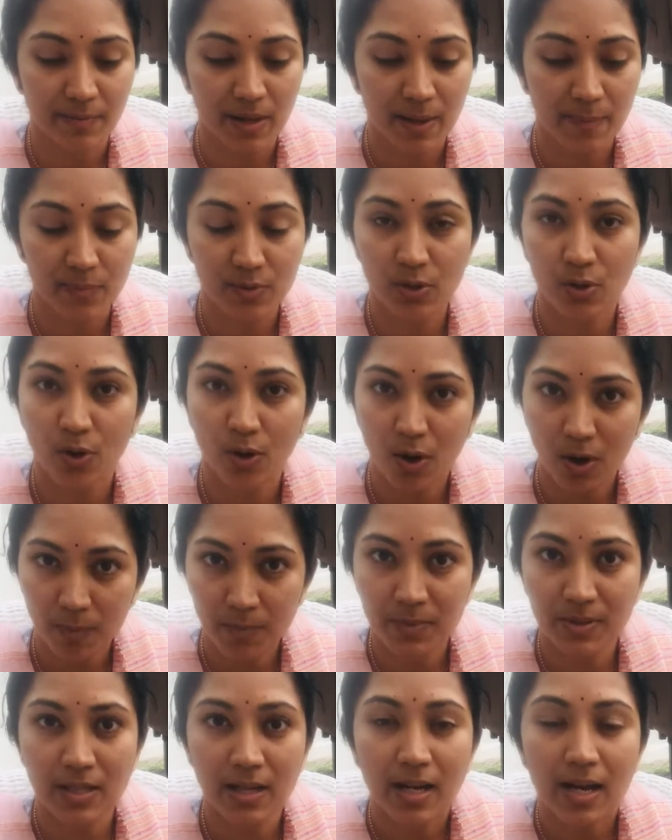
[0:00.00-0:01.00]

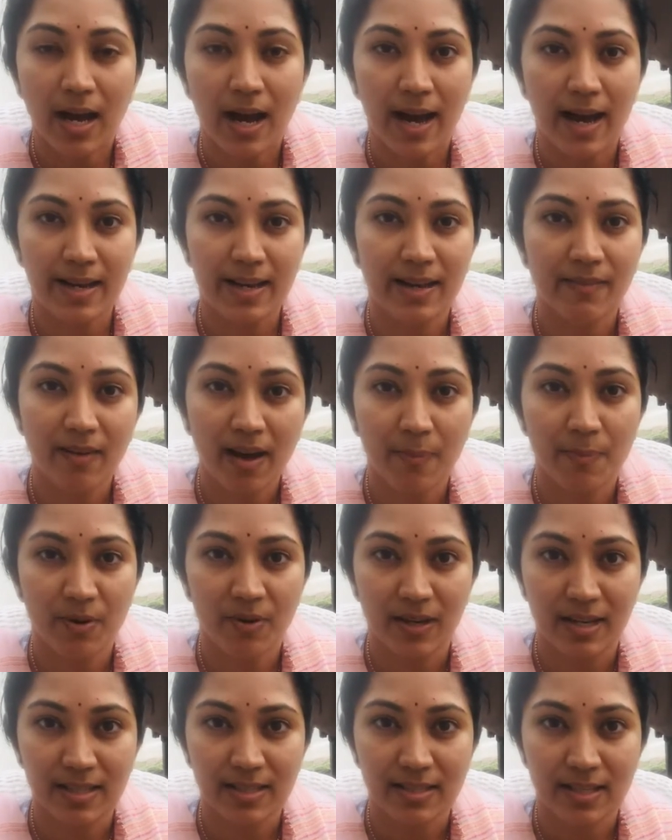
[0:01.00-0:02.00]
absorbed and
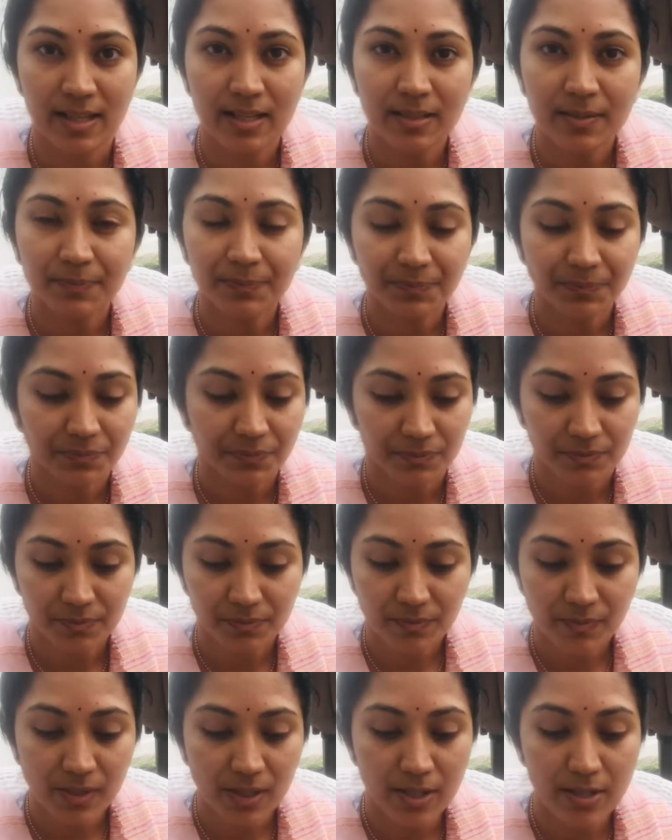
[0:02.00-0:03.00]
evaporated,
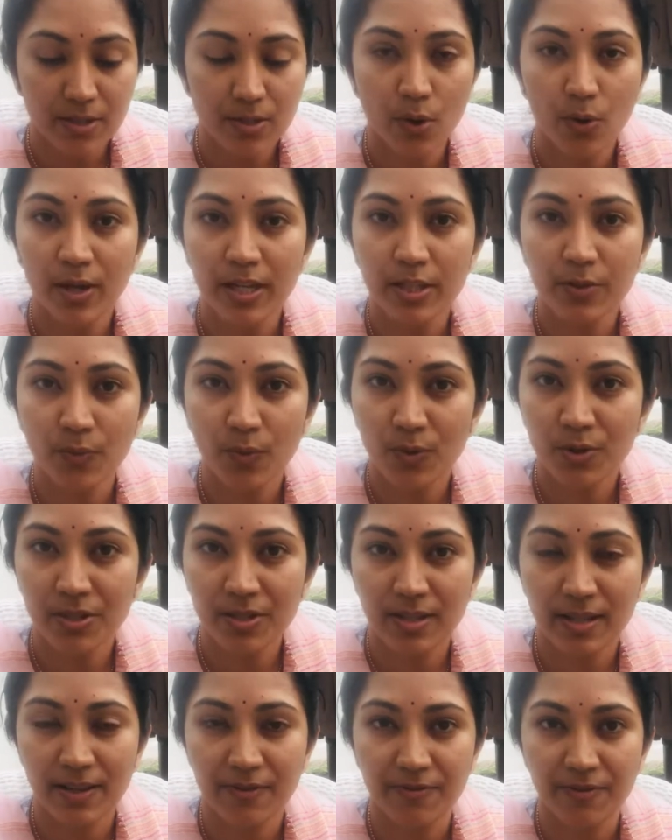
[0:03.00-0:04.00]
so it
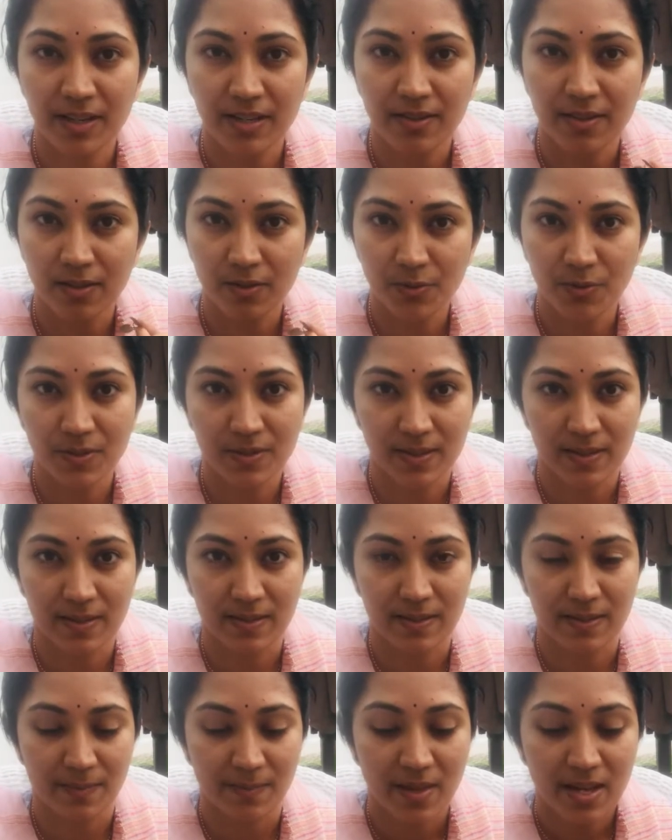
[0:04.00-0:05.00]
won't affect the root
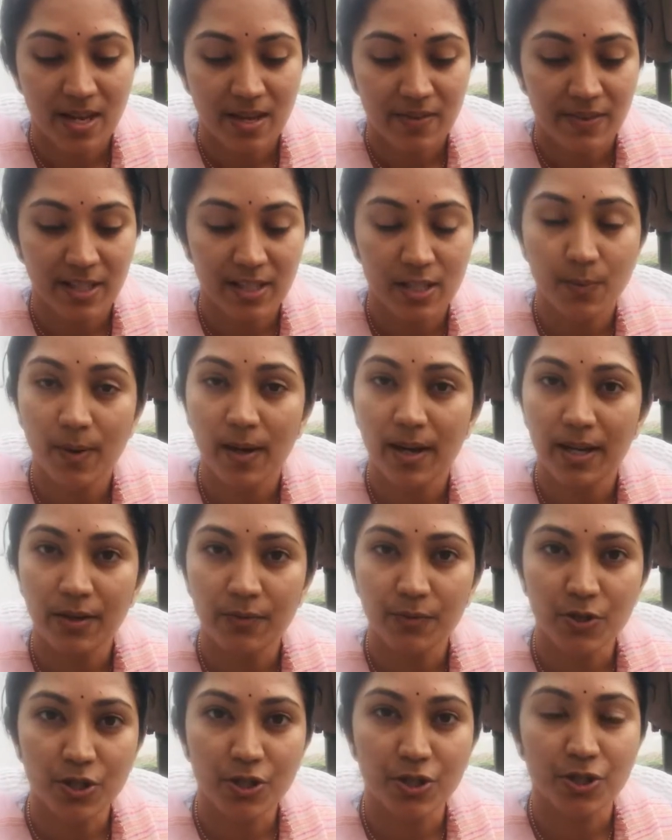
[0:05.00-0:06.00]
system. That's why
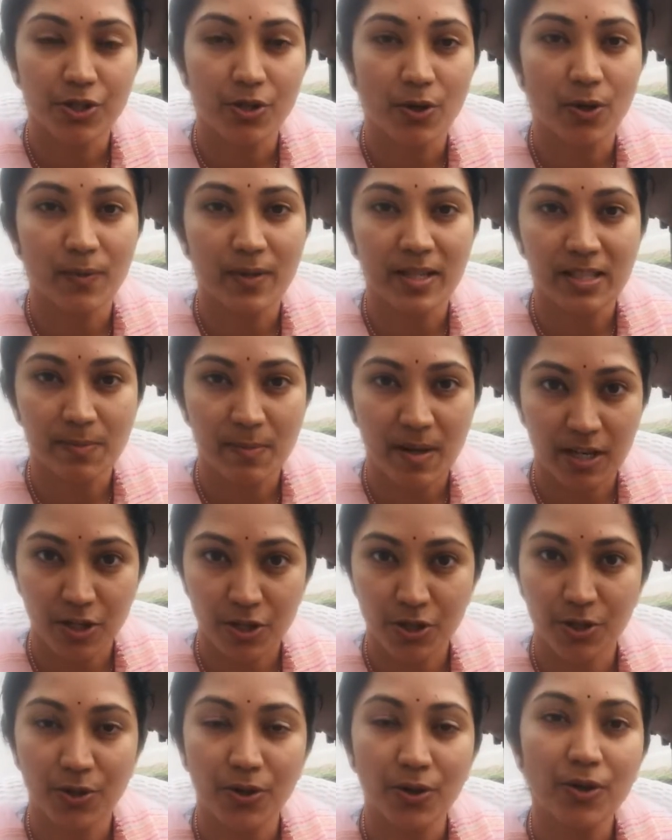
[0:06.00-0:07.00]
we should always make
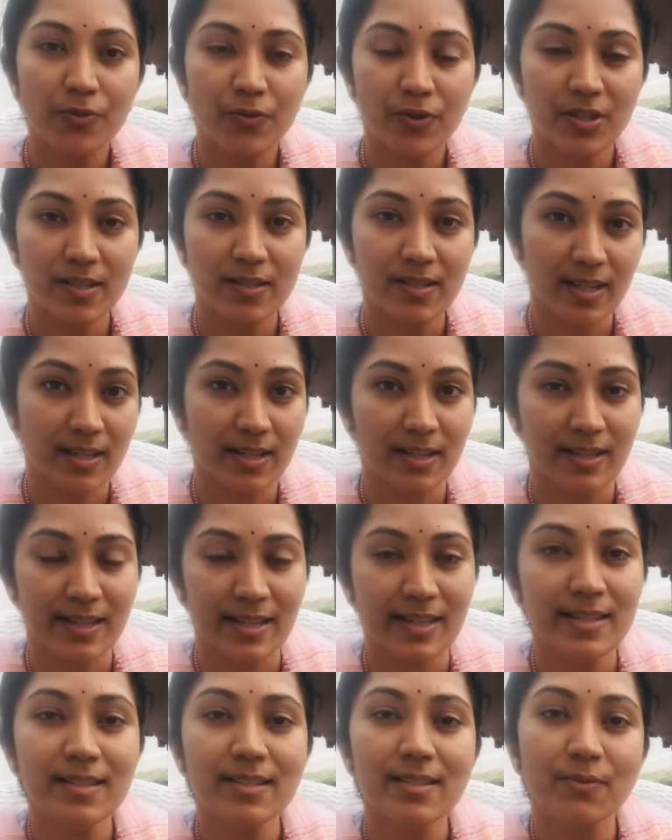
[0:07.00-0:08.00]
sure for the
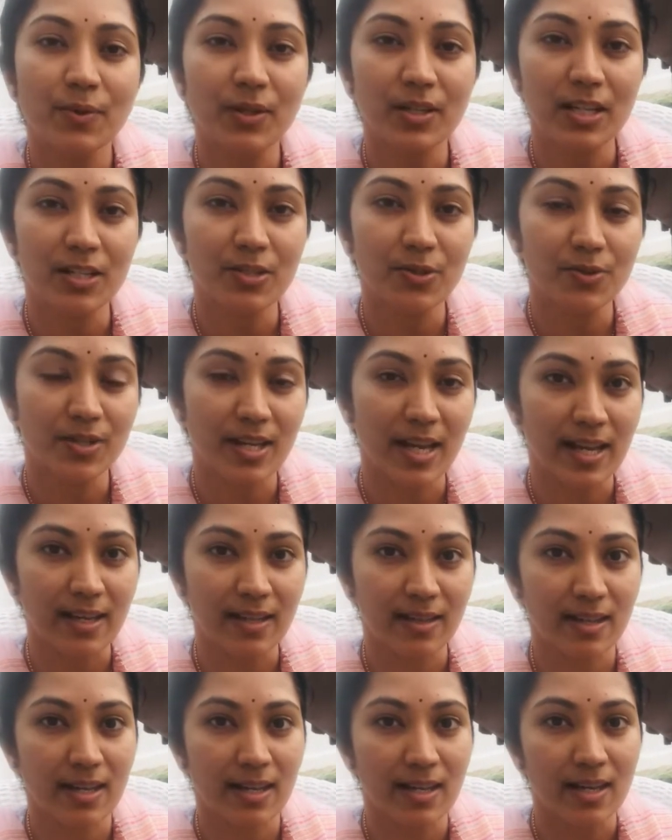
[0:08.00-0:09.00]
succulents we need to
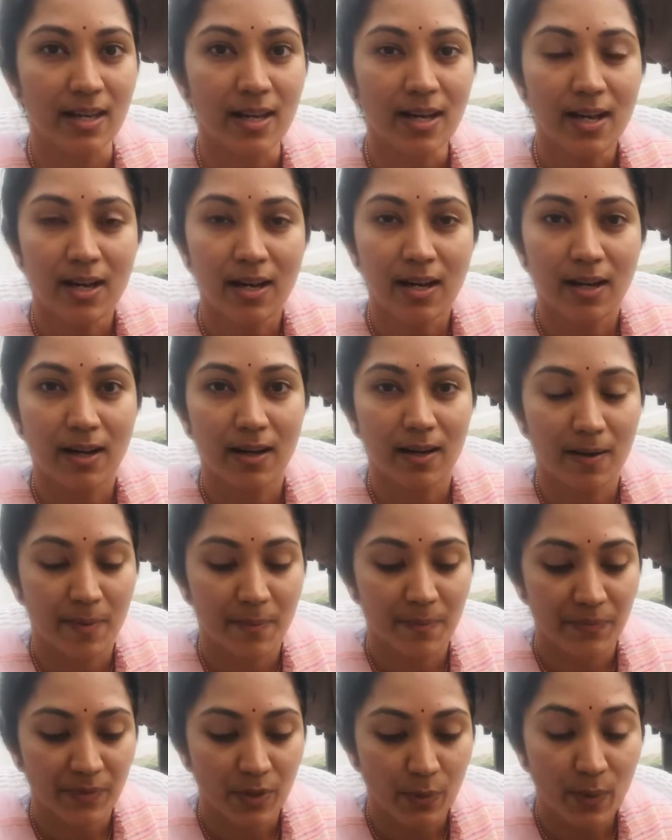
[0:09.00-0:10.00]
take the
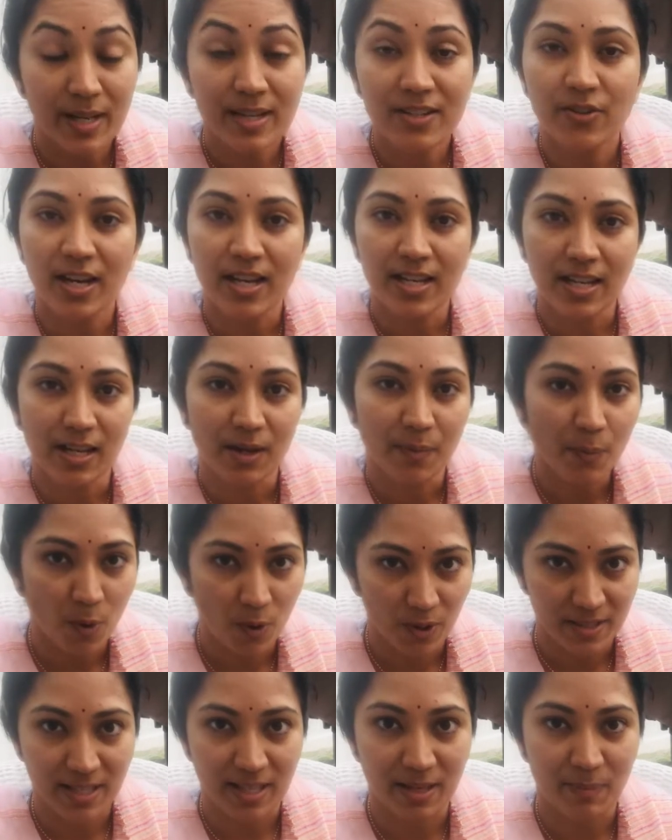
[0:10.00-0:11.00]
well draining
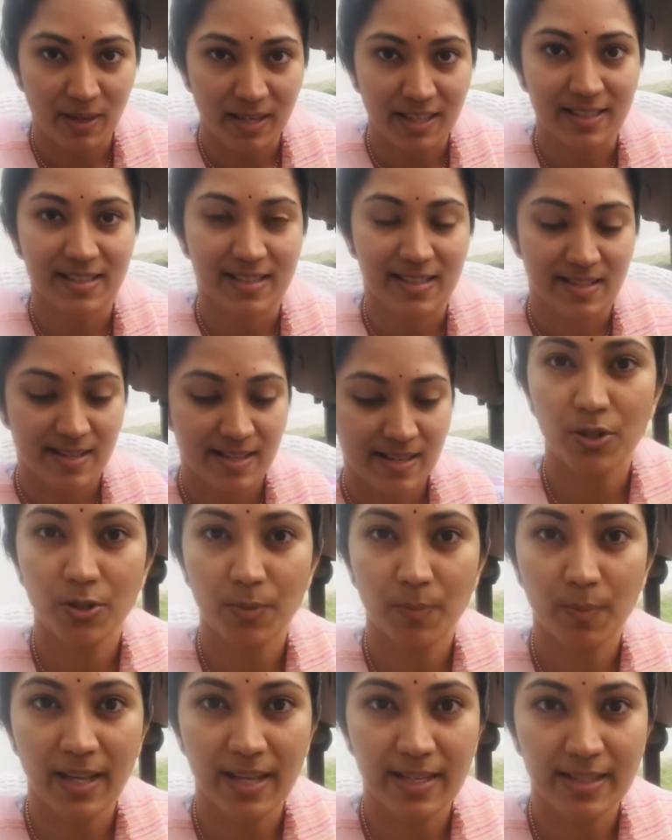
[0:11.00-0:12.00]
potting mix. I'm going to
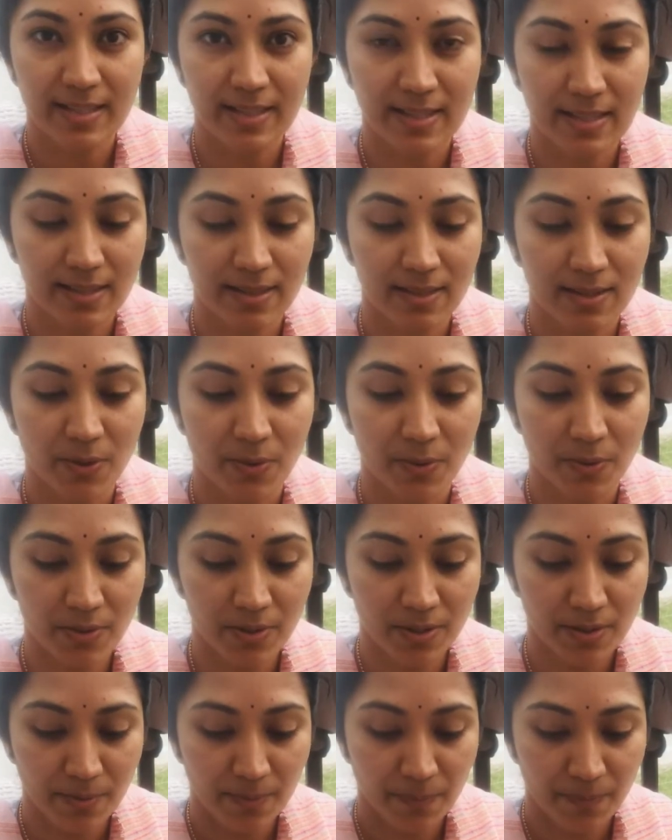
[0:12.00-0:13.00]
place this node